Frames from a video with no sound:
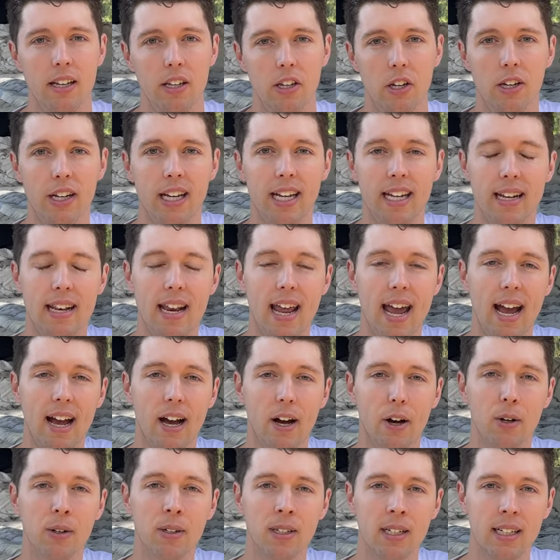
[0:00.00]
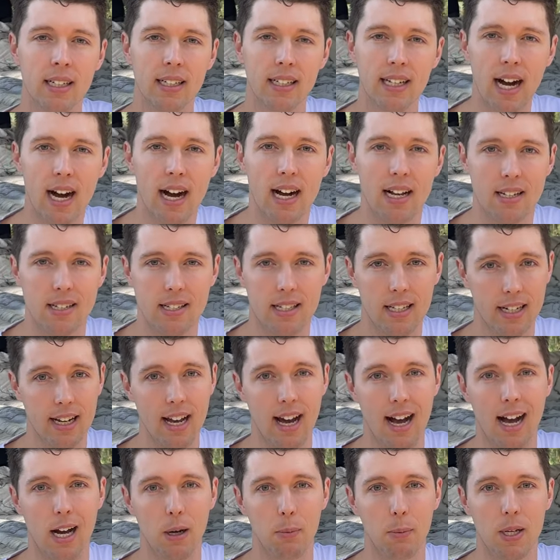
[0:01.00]
you can now cut the
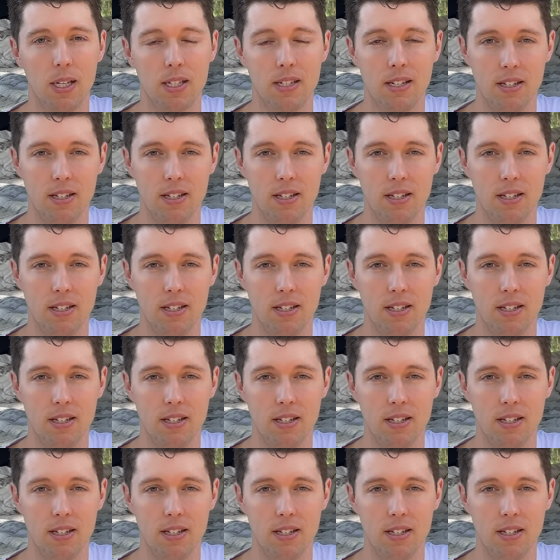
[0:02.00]
carpet to